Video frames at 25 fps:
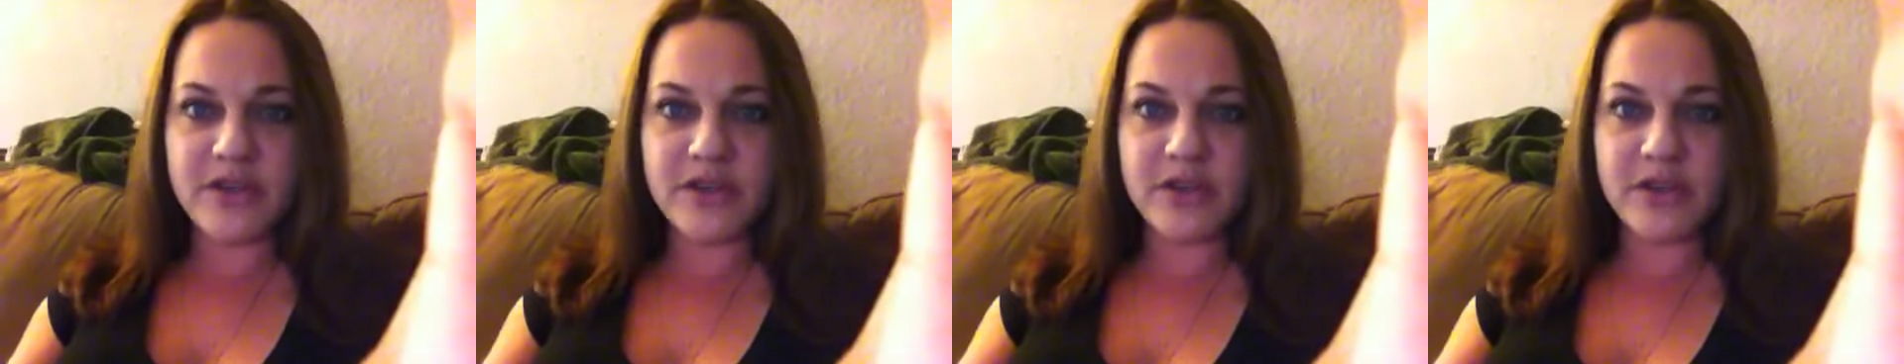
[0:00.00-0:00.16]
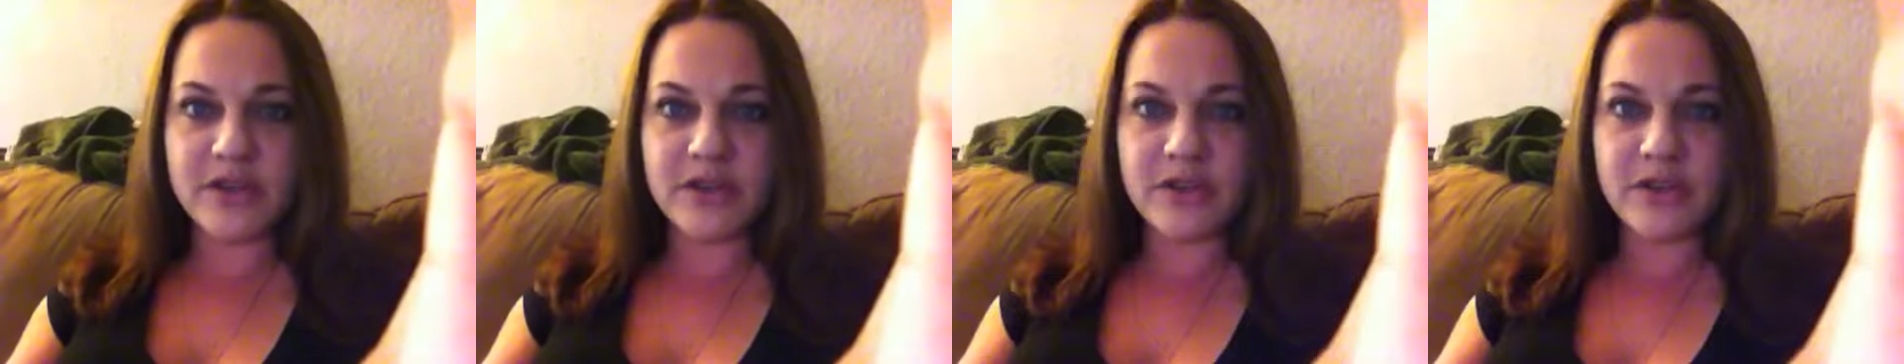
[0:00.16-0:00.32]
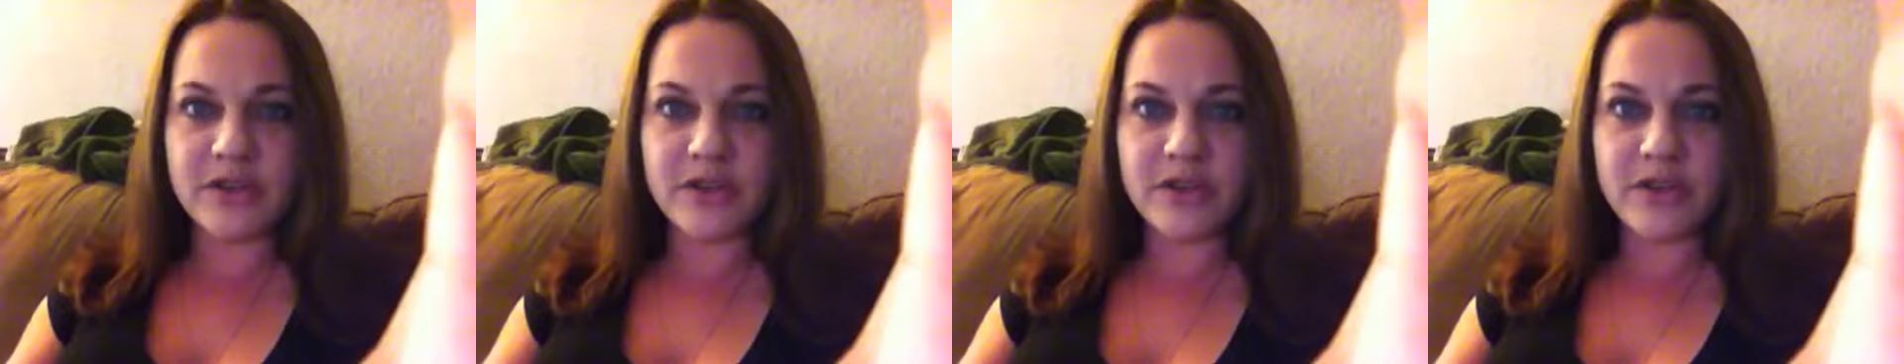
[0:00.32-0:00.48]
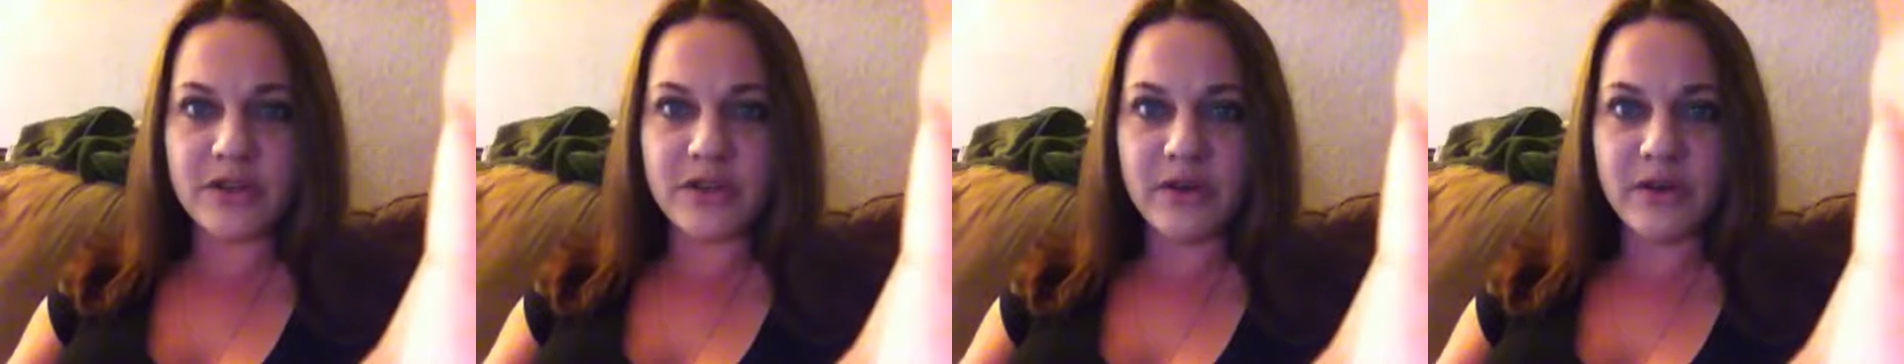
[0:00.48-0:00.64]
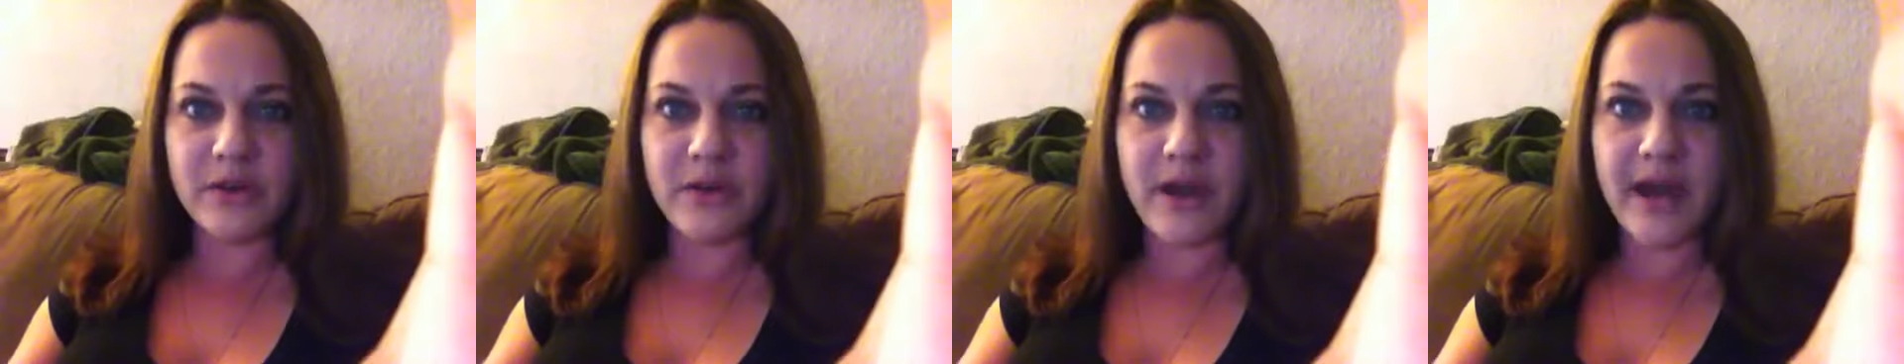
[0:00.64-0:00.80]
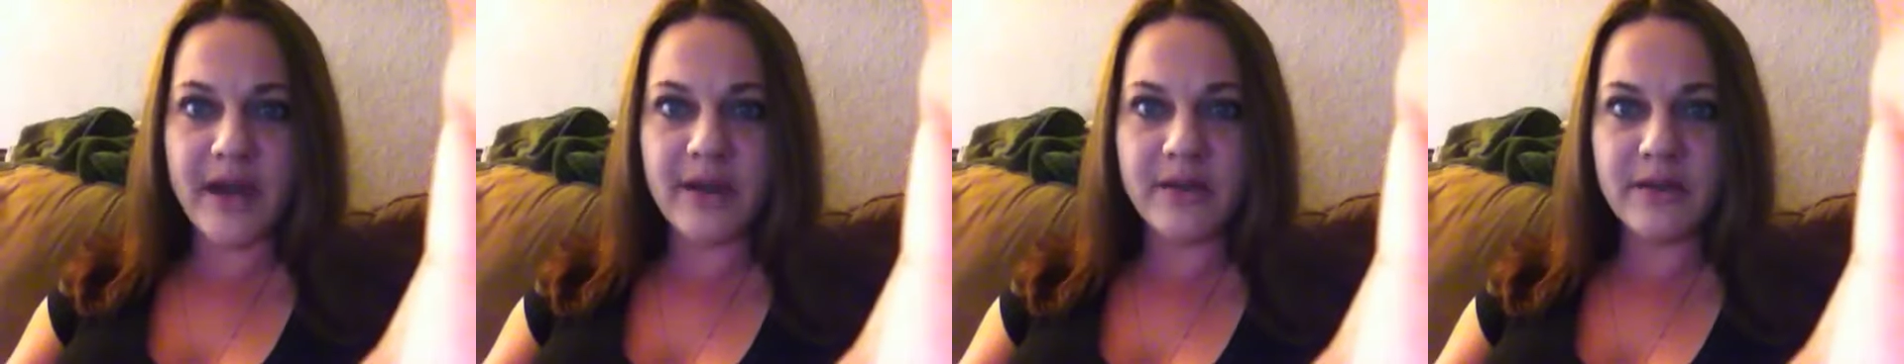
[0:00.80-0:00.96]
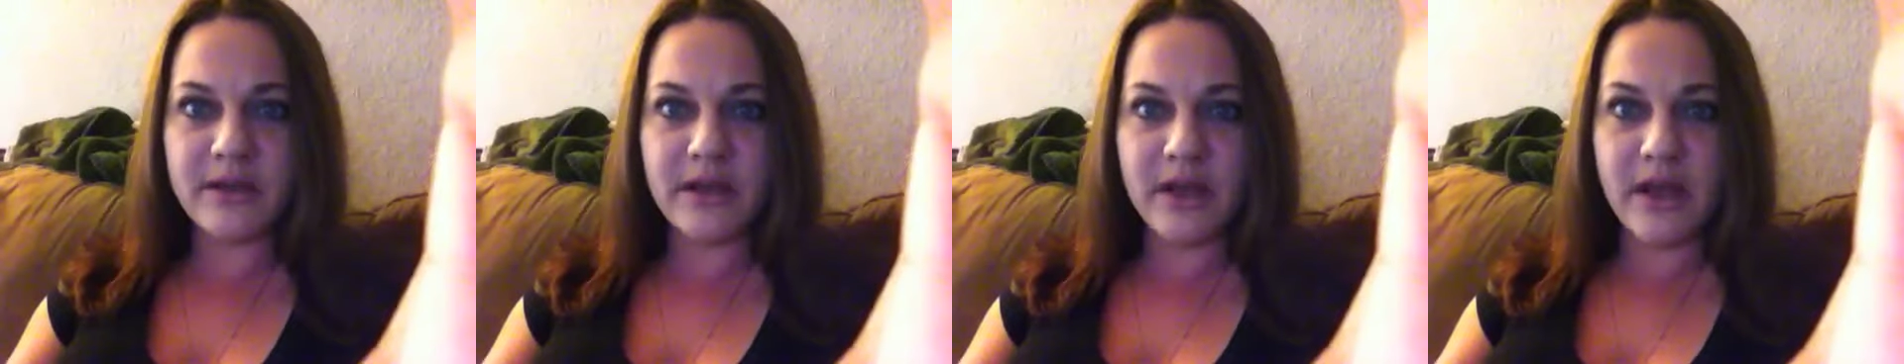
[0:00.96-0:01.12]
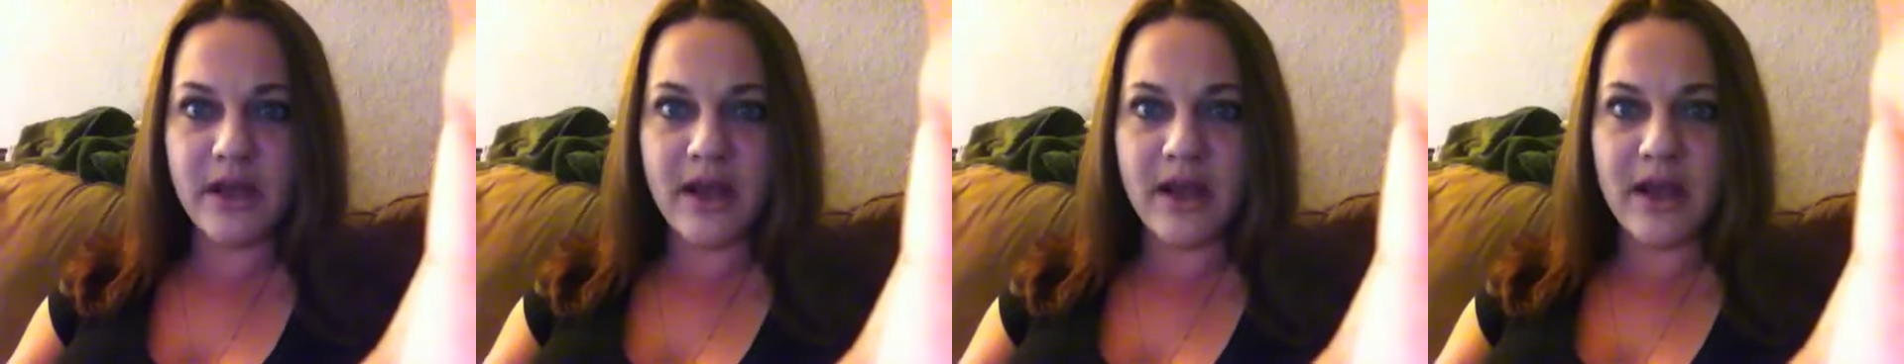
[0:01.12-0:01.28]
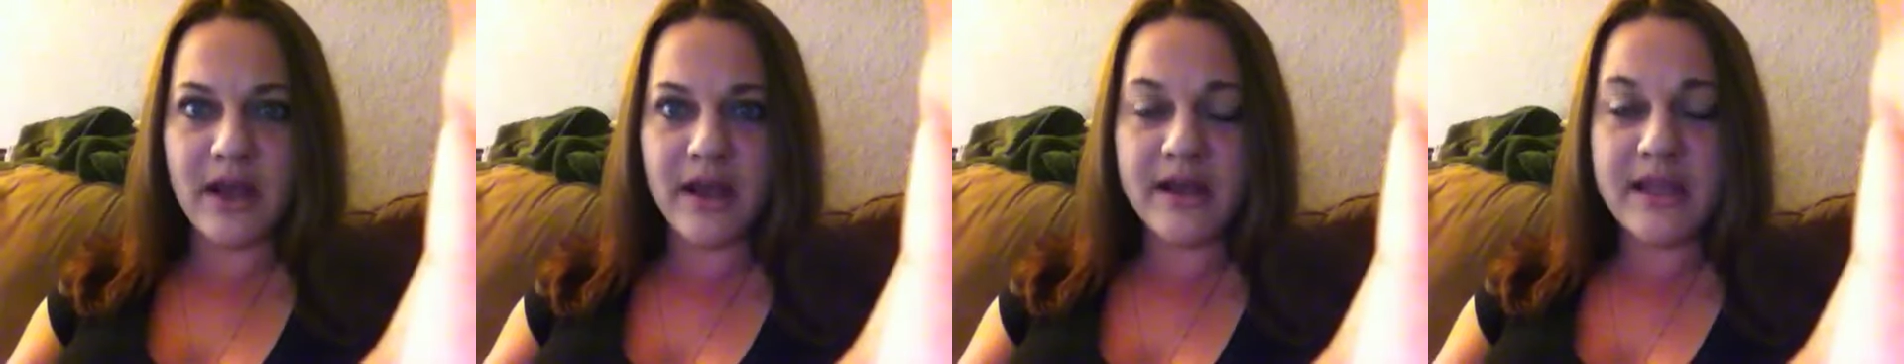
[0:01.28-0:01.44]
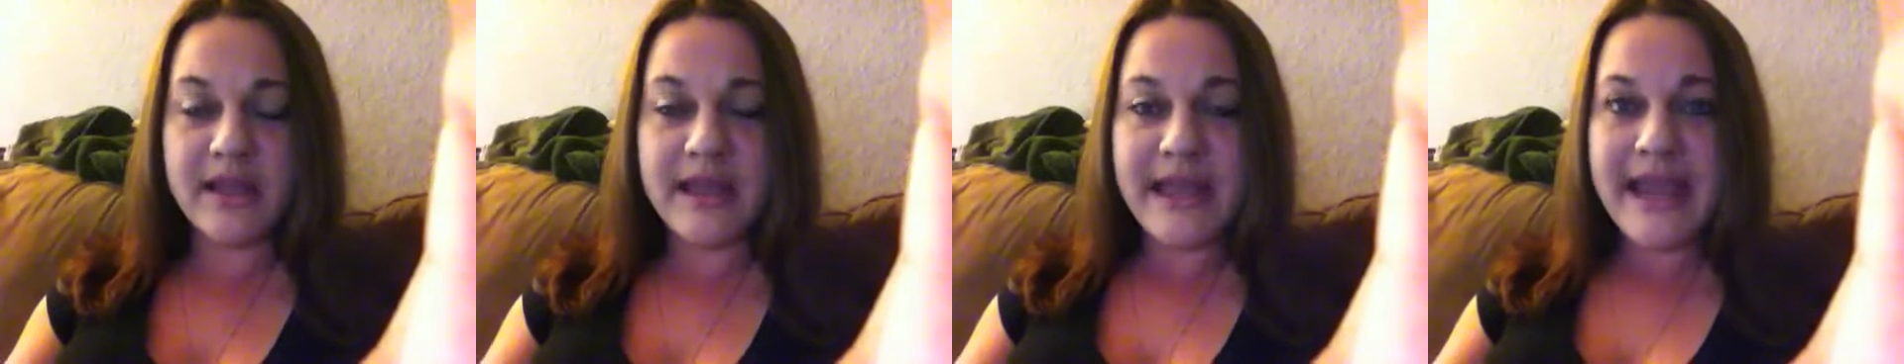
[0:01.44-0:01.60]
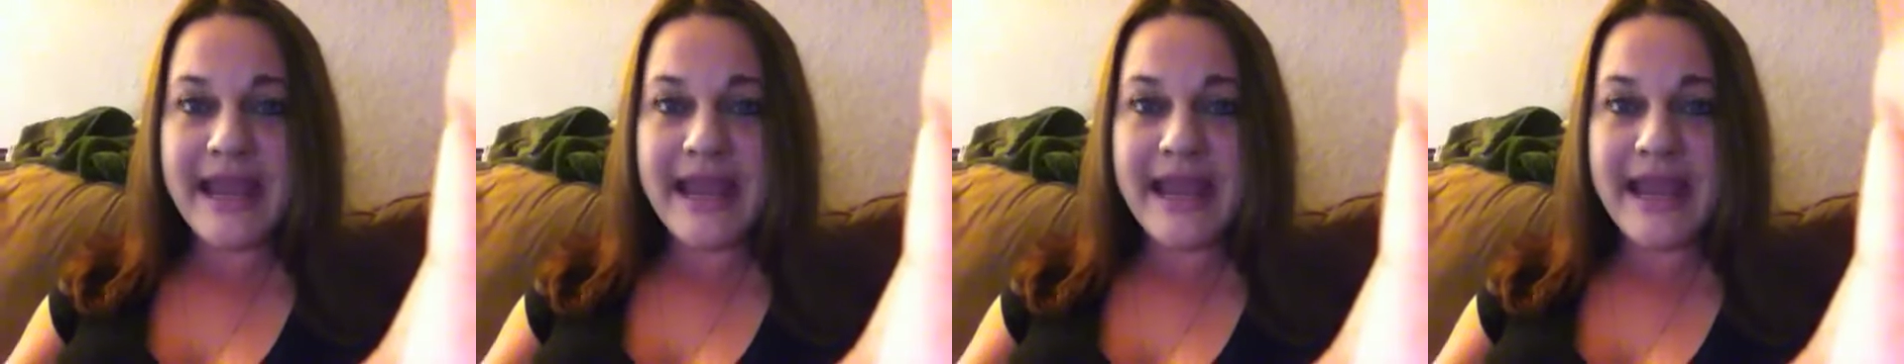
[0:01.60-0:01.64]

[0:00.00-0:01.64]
your ground law,